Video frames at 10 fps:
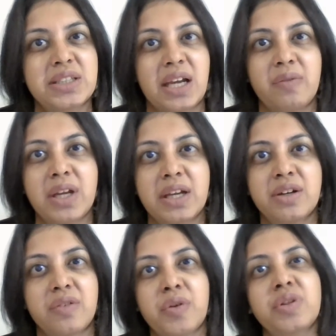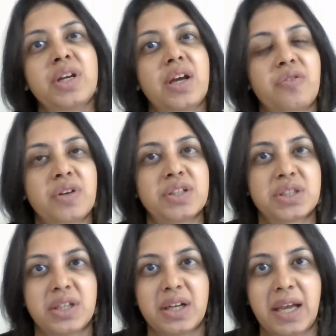and we can review the
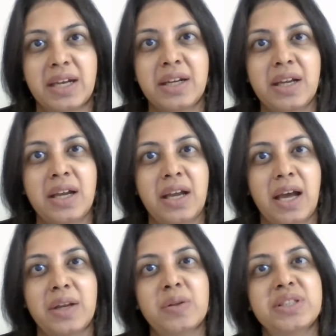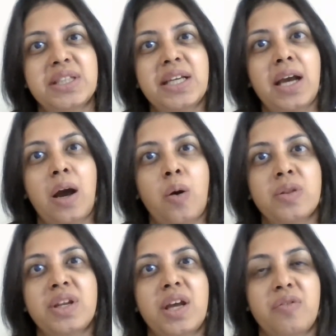definition again, and you'll see how
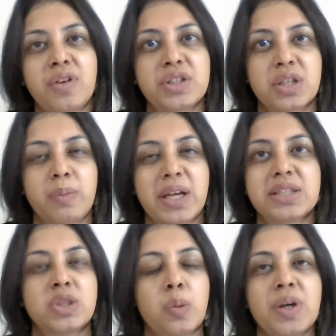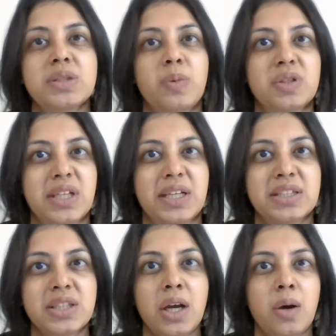the definition makes so much more
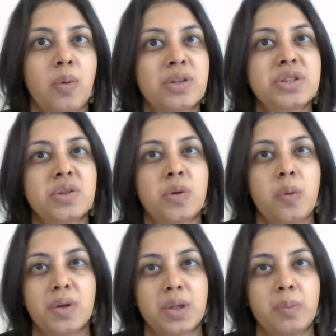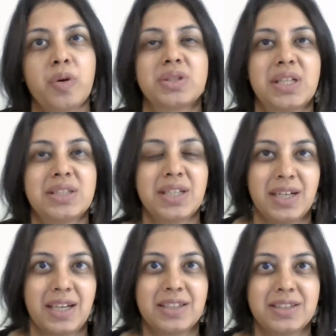sense once you know what the process
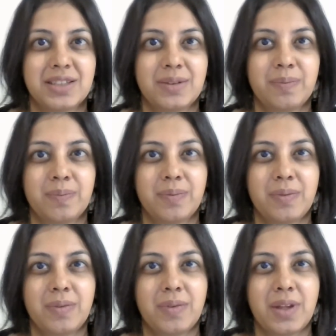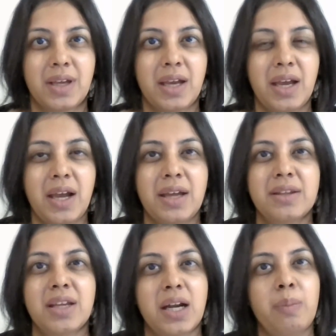entails.
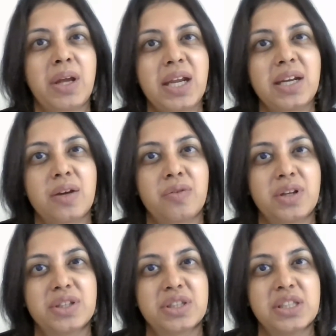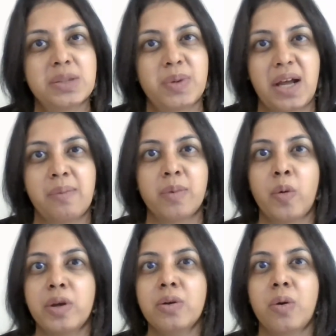There are many definitions, but I'm
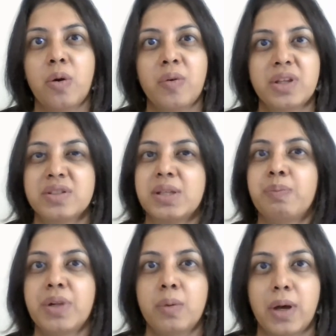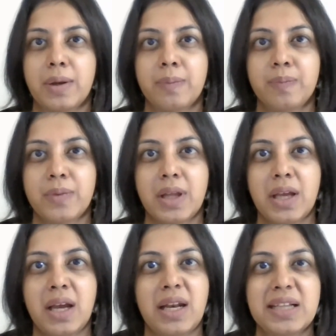going to go with a simple one.
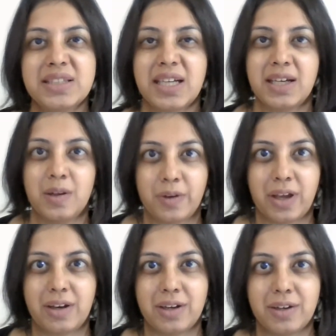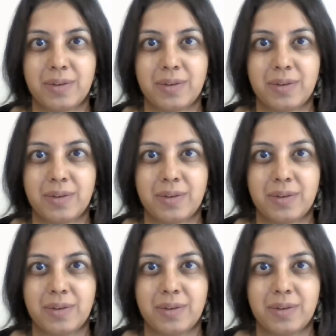Let's take a look at it.